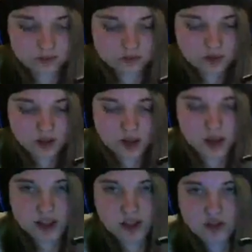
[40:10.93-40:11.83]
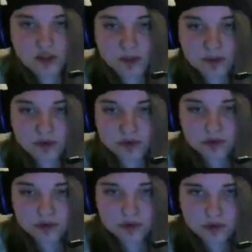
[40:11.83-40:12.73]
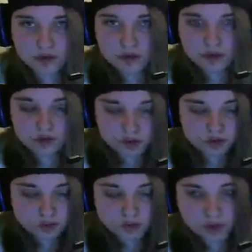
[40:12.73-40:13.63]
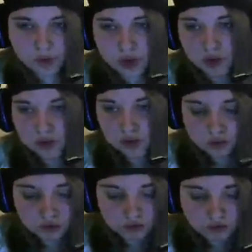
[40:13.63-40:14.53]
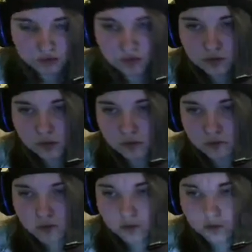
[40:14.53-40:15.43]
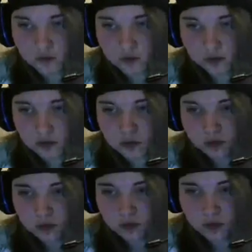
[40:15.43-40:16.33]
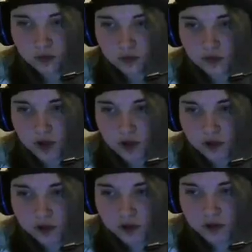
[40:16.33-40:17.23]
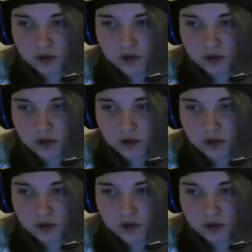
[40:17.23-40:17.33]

Nah, that's a Trapper. That's forty. Thank you, medic. That's...